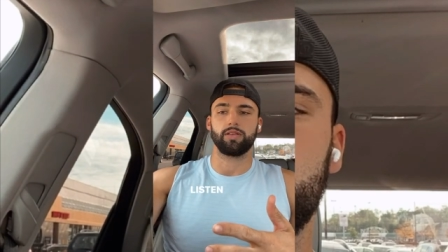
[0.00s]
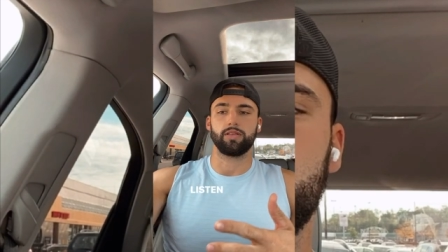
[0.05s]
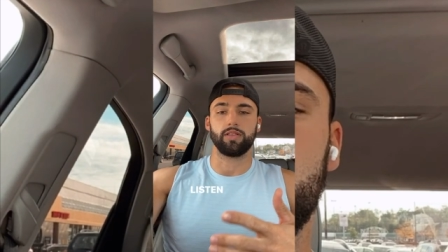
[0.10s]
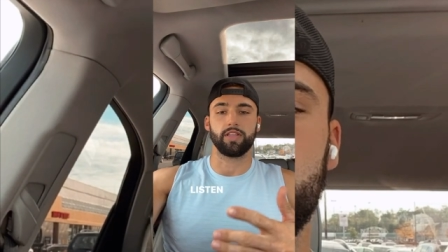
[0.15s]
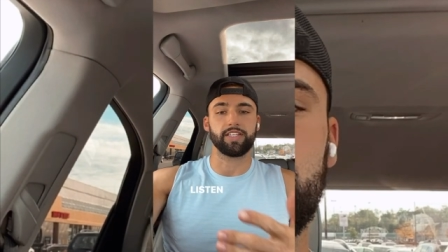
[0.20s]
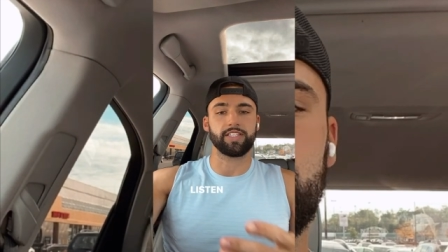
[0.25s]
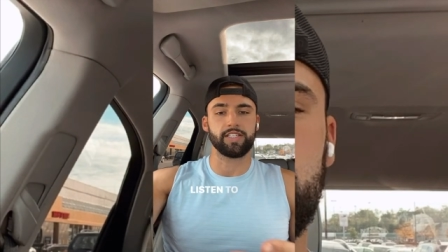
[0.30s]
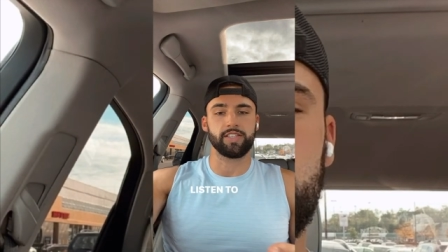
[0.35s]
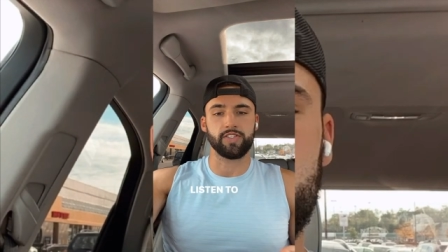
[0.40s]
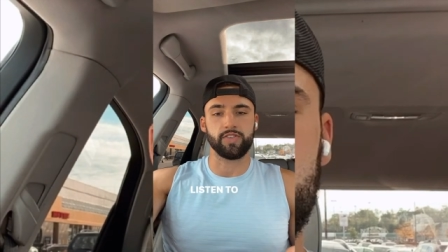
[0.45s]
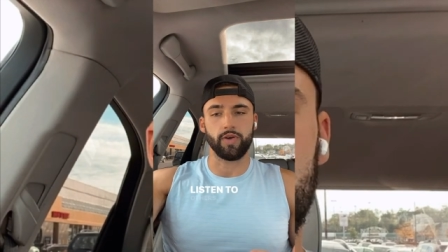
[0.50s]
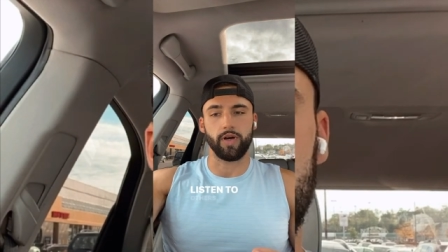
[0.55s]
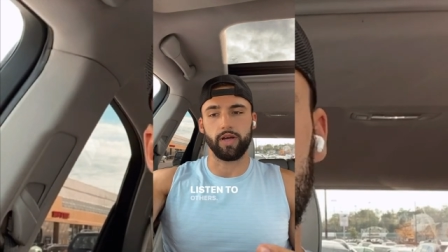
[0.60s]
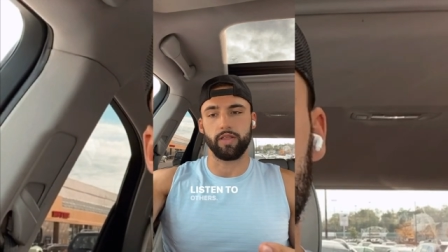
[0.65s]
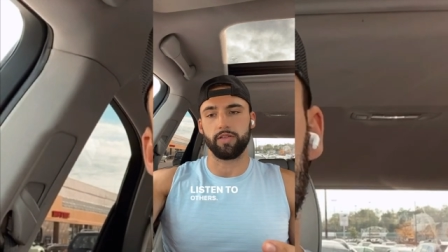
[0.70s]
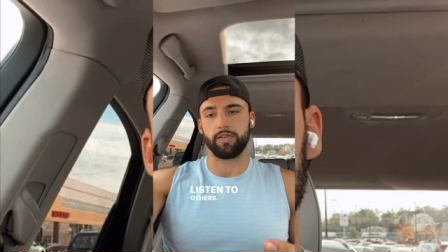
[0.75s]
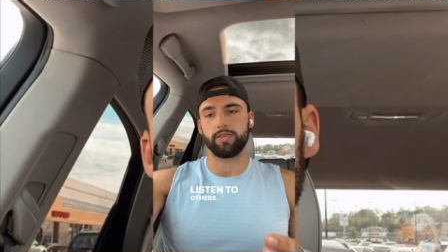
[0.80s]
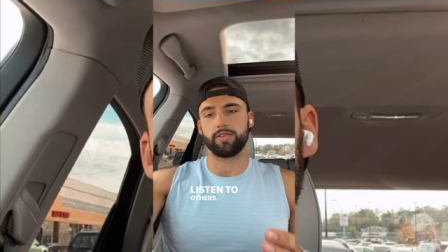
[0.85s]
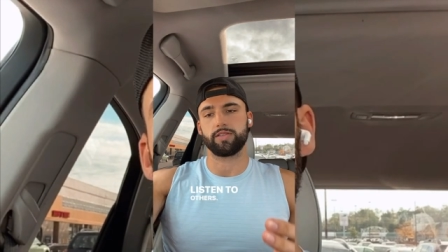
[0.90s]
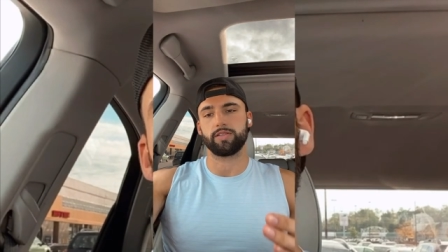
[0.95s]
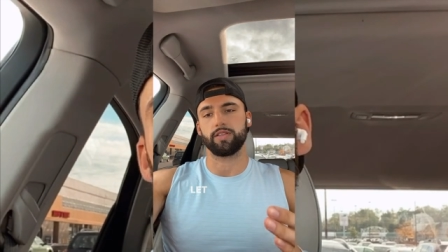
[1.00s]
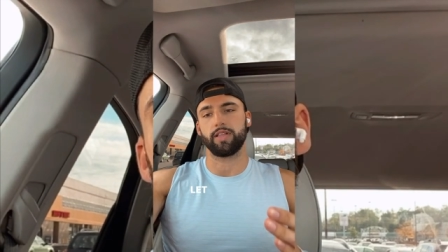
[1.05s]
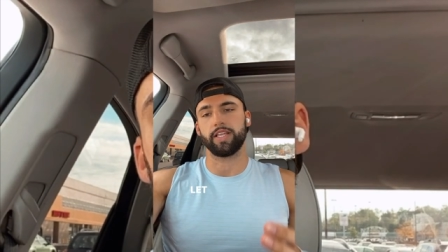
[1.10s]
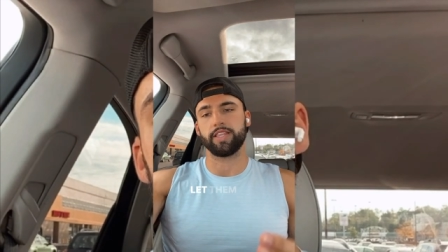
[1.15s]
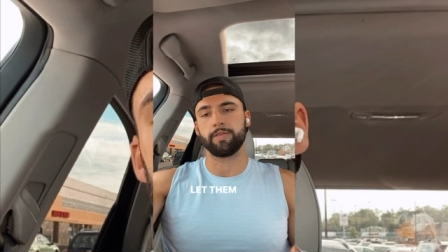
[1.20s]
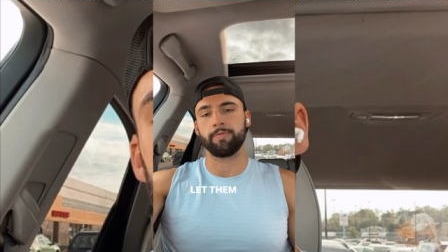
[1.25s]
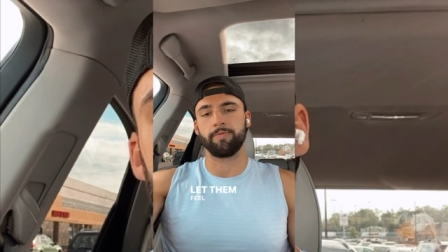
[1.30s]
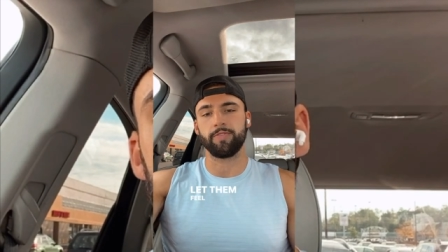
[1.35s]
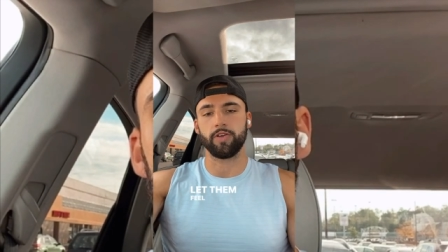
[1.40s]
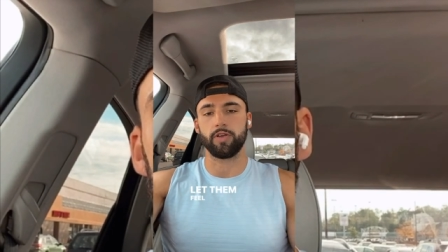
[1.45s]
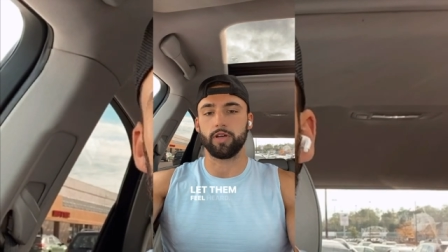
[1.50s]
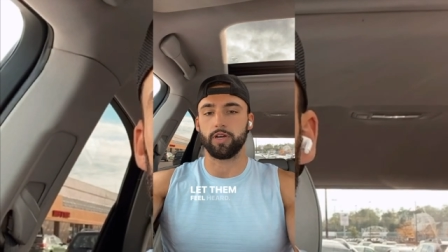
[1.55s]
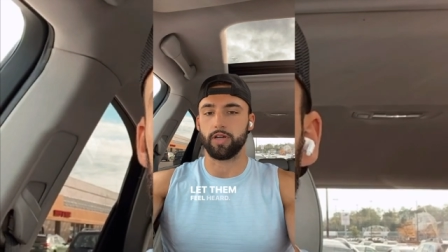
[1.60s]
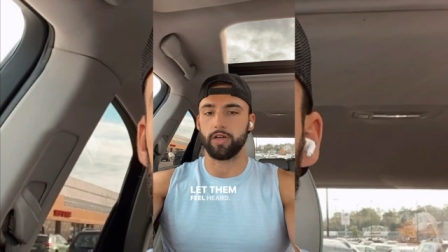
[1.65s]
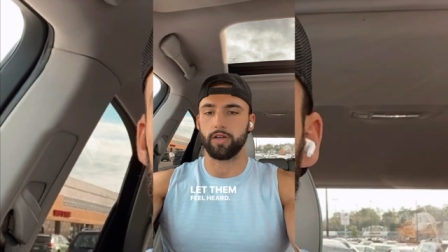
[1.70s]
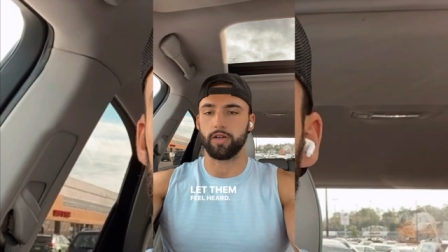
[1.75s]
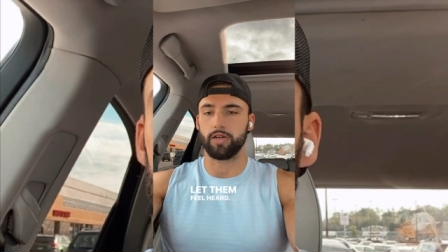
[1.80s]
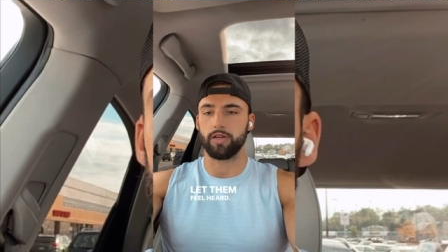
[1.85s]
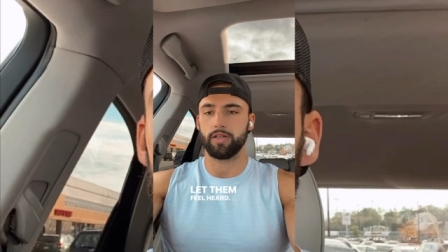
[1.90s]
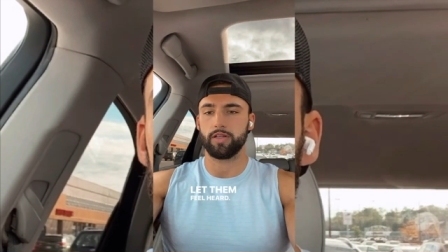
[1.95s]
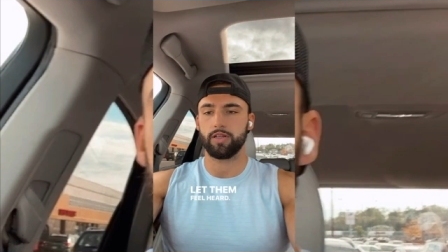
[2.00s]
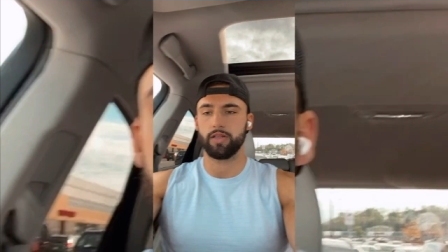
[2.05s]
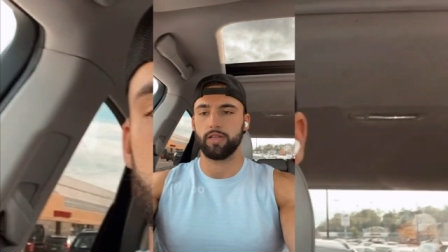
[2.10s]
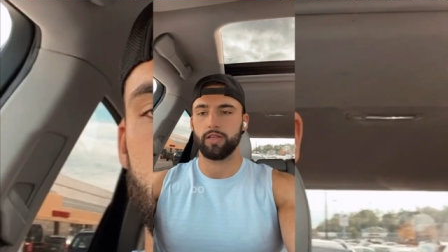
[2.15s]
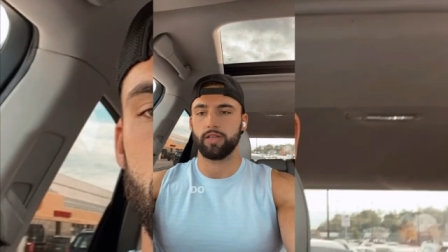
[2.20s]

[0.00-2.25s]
Listen to others, let them feel heard.